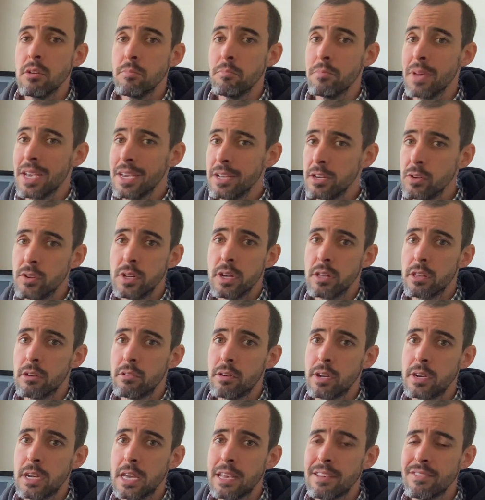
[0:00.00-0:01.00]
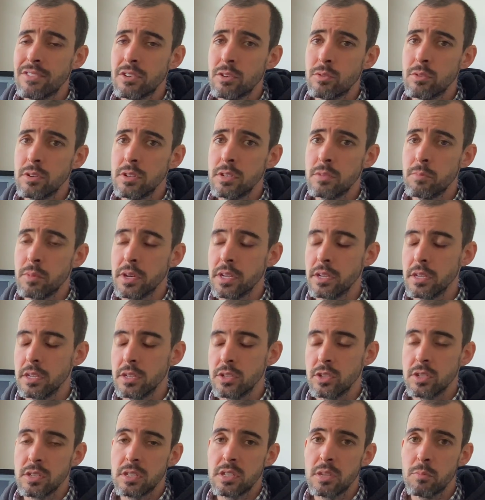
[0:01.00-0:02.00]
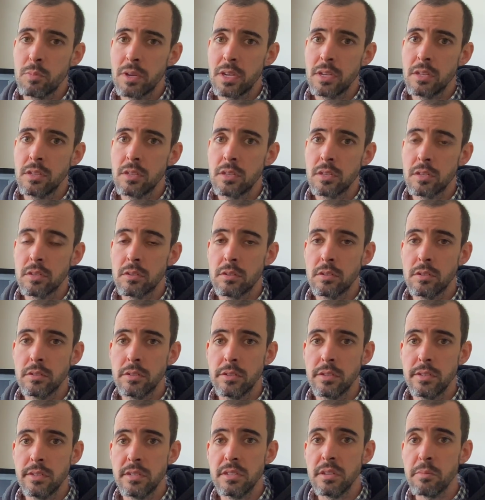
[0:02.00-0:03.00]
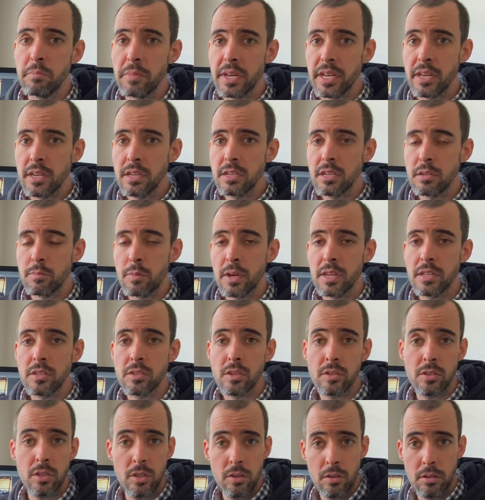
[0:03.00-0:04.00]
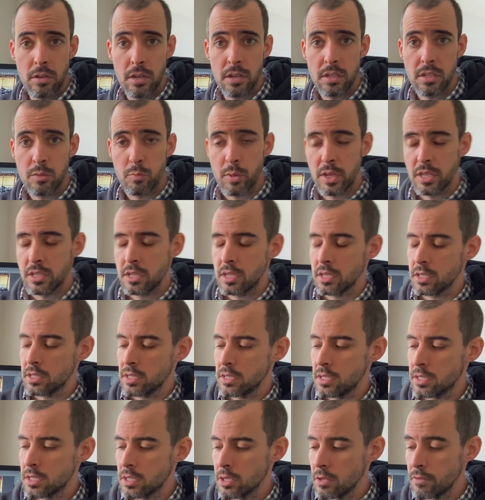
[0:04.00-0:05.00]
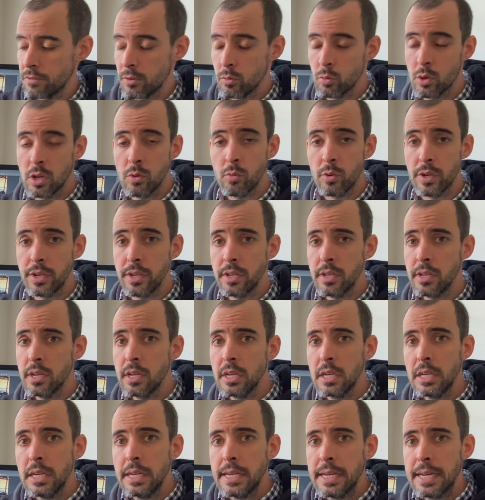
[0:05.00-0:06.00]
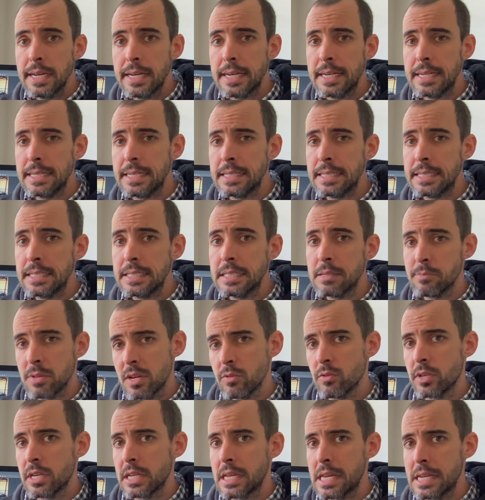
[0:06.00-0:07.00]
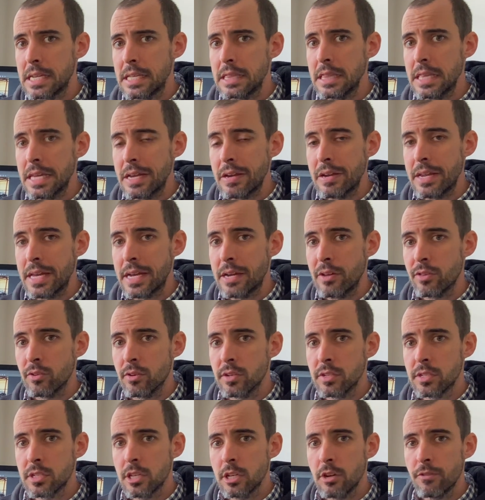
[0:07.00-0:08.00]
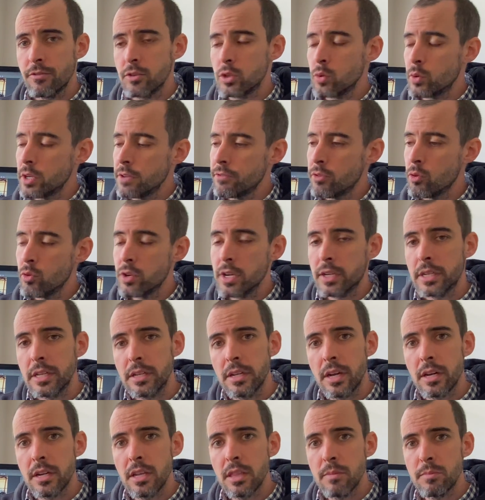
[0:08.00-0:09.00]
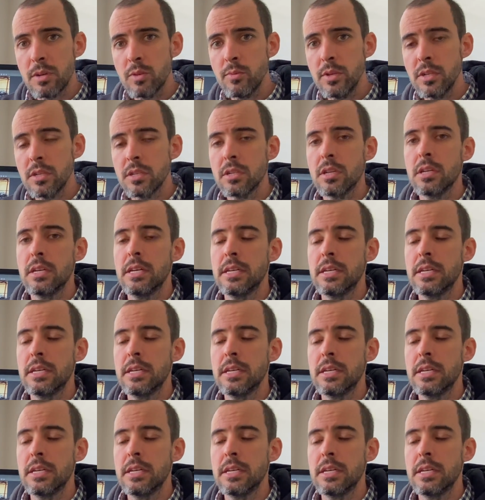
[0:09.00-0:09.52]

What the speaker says: May do another run afterwards, but it just depends on demand. It depends on you guys, basically. So if you want one, you might want to get in there now. They're on sale for $24.99 at the moment.